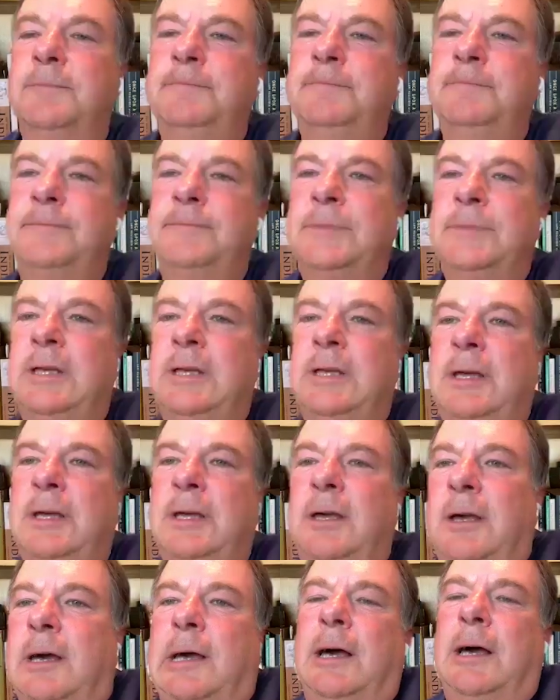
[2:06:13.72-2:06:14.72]

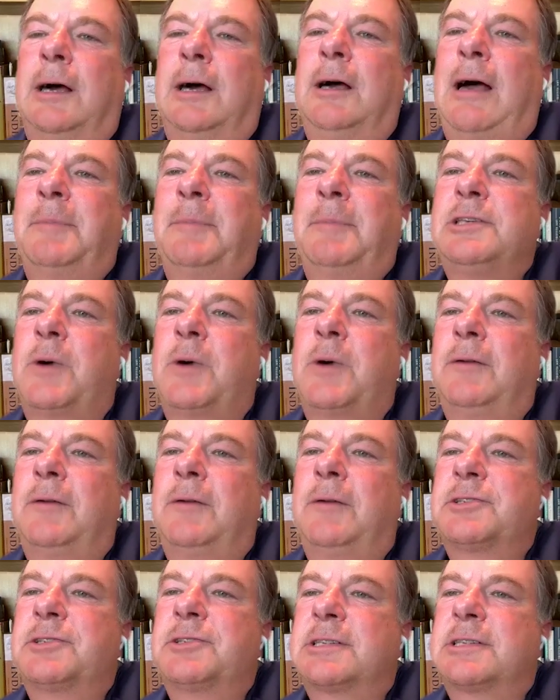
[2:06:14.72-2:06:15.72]
I'm a priest well
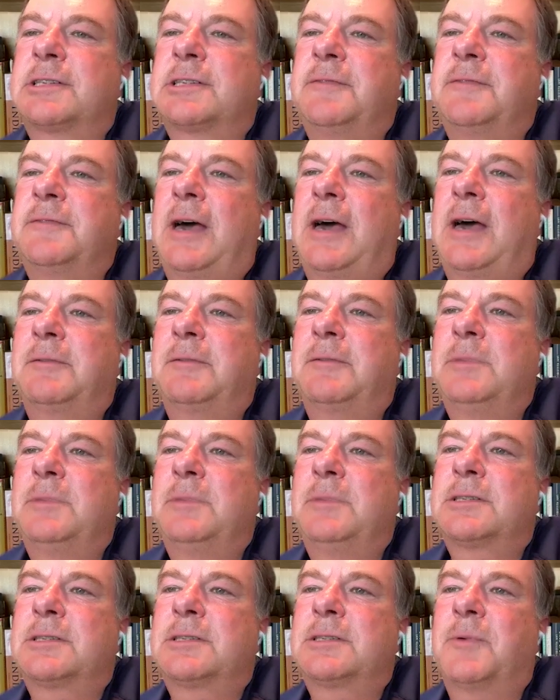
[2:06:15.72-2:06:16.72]
over 65 and
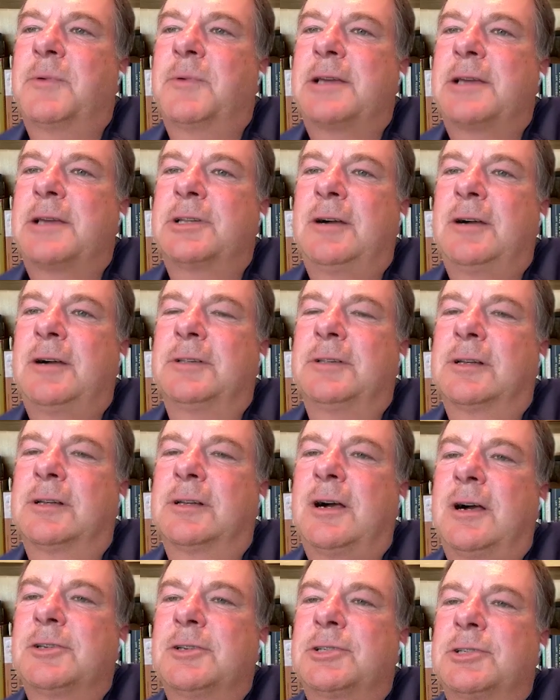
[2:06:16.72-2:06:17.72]
missed the rationale for the
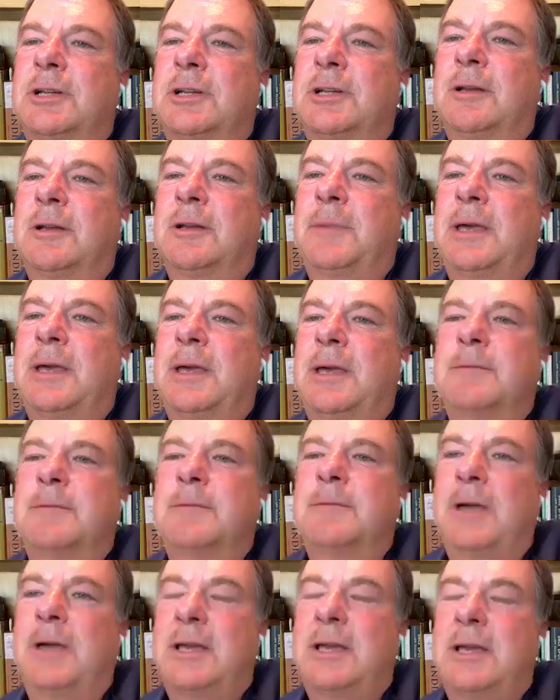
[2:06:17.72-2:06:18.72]
cautionary
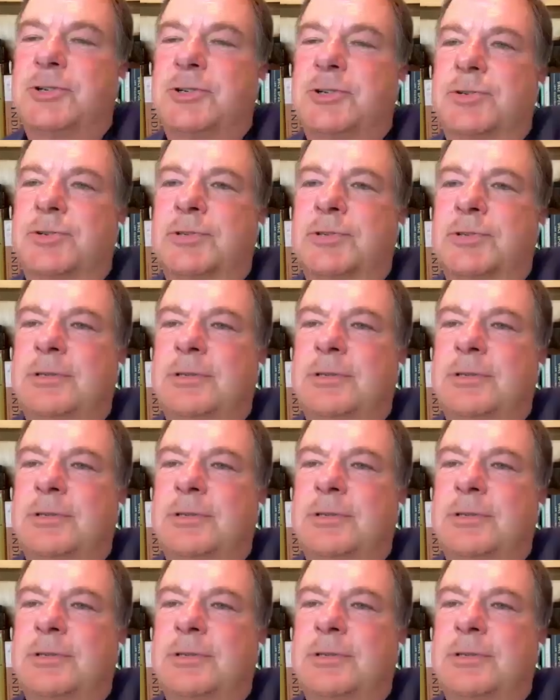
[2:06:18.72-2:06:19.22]
measures.